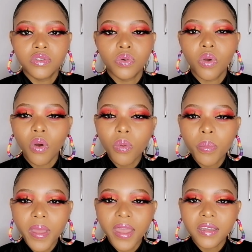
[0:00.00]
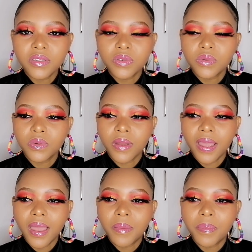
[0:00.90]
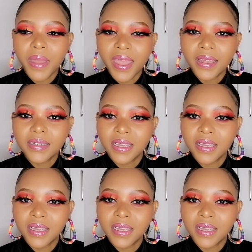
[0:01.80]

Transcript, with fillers: to go back to a bad